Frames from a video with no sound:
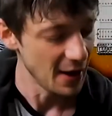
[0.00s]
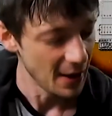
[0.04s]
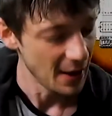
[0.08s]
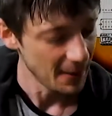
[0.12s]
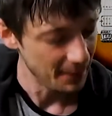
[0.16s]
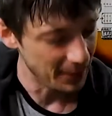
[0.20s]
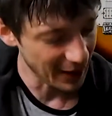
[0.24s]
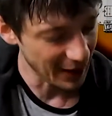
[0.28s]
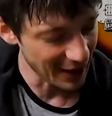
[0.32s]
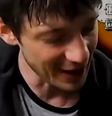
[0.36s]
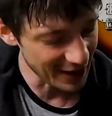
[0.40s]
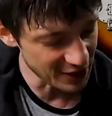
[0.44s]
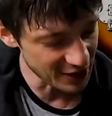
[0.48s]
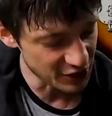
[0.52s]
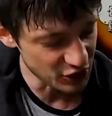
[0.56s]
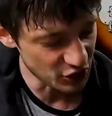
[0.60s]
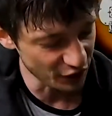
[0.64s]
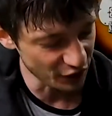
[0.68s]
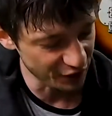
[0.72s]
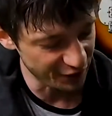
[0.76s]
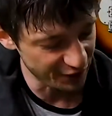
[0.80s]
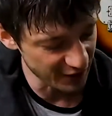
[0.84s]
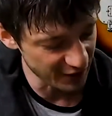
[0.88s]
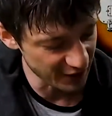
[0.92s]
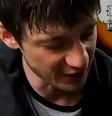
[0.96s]
Place your
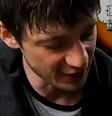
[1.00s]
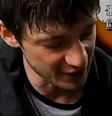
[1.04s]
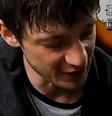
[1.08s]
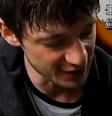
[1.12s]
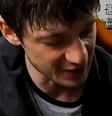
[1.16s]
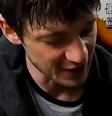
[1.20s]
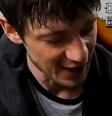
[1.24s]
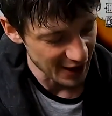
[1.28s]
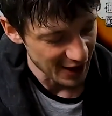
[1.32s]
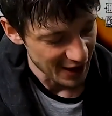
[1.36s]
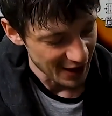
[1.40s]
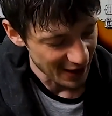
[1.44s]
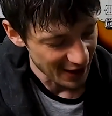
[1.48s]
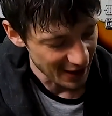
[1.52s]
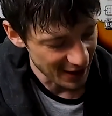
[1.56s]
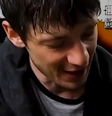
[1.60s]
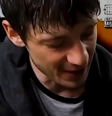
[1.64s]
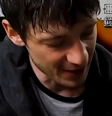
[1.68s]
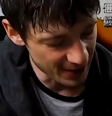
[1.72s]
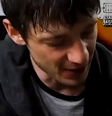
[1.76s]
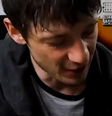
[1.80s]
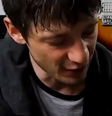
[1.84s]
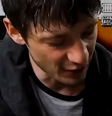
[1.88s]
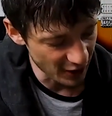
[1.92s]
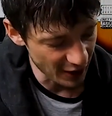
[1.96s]
fingers
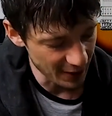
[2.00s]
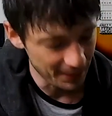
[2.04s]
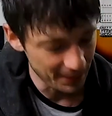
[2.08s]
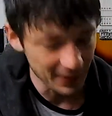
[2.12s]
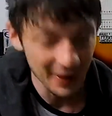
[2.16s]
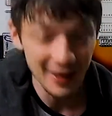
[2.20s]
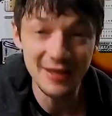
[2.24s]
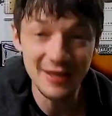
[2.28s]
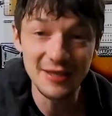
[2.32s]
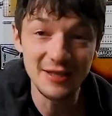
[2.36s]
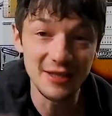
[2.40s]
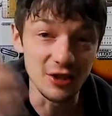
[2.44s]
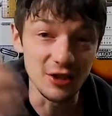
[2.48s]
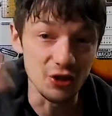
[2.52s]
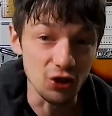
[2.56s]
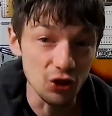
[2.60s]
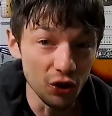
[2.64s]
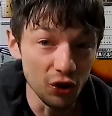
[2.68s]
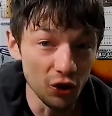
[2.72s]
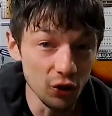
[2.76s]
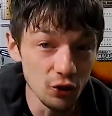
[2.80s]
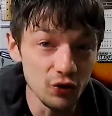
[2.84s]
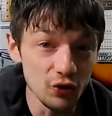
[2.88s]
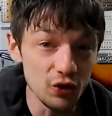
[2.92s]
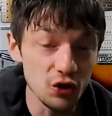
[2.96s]
in the right places.
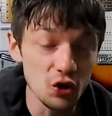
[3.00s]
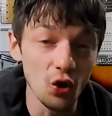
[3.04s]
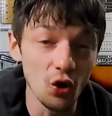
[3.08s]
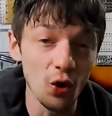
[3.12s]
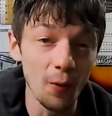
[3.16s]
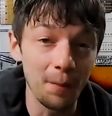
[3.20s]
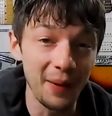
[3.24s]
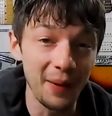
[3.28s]
Use your